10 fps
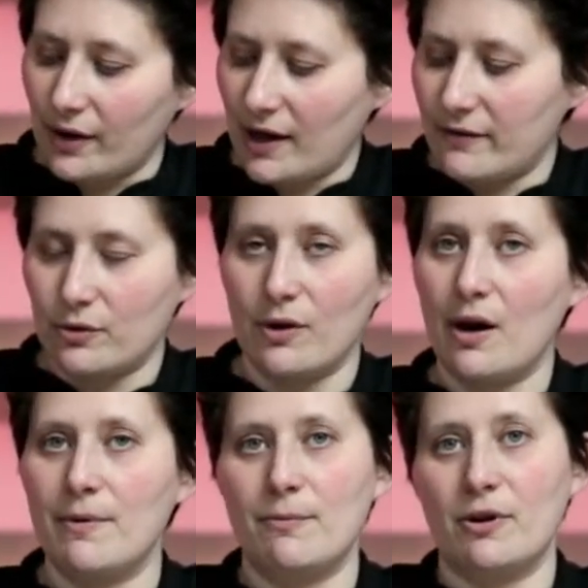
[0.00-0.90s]
I gave it to a lot
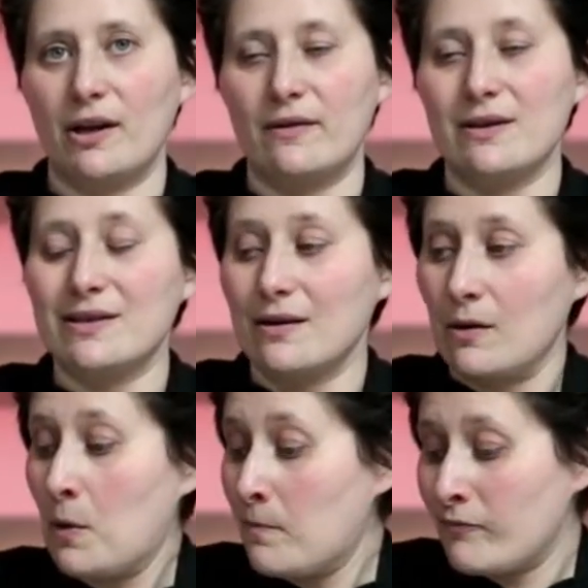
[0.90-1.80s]
of people like this,
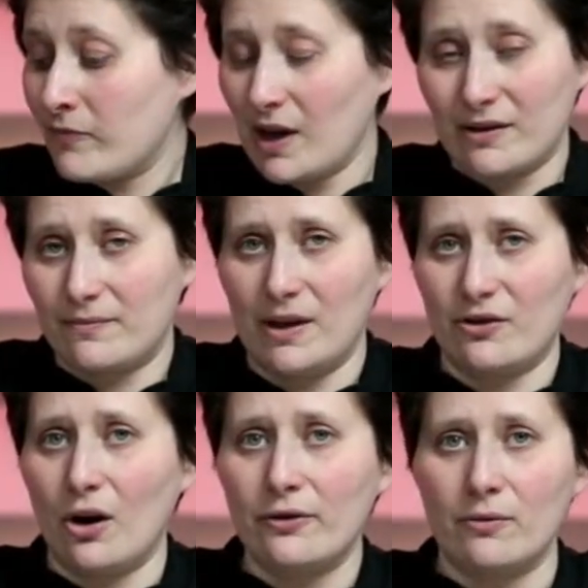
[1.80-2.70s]
and it's
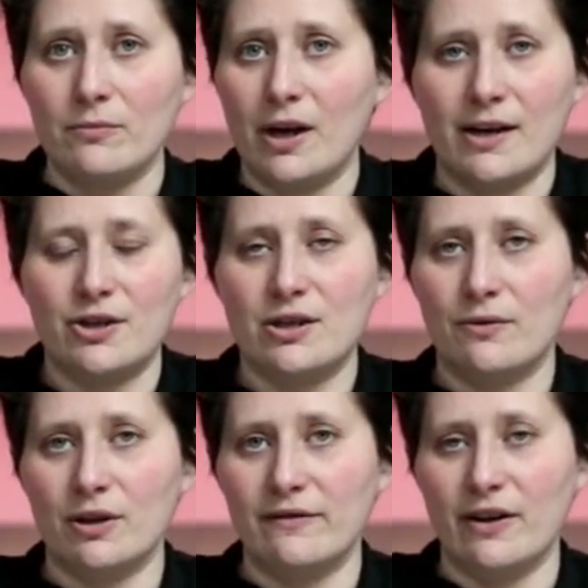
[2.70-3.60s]
awesome. Like it's just a
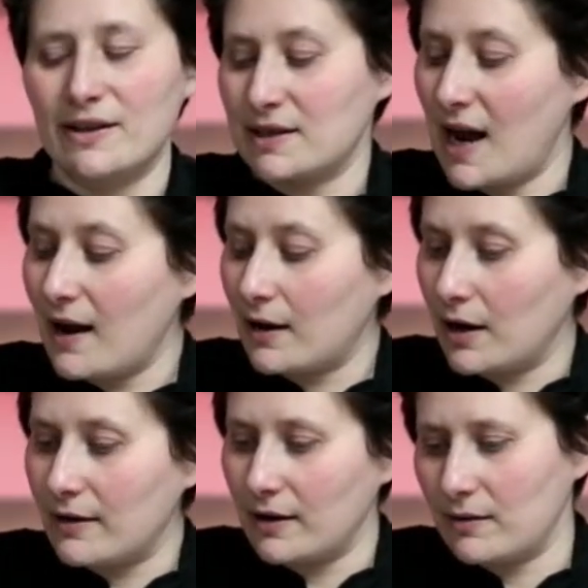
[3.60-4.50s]
really fun snack, and
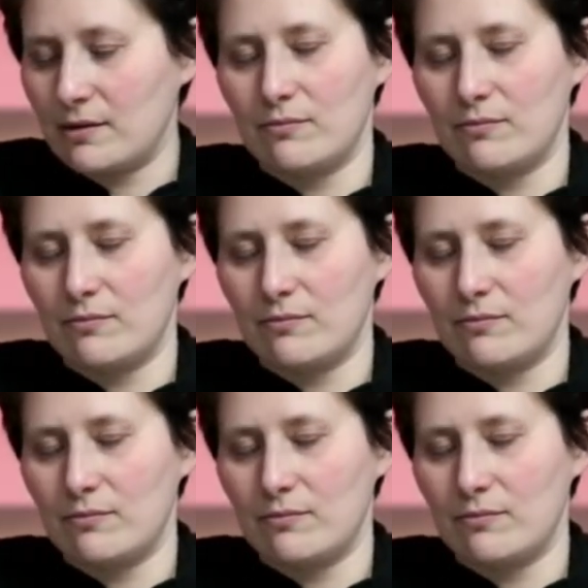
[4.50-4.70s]
I think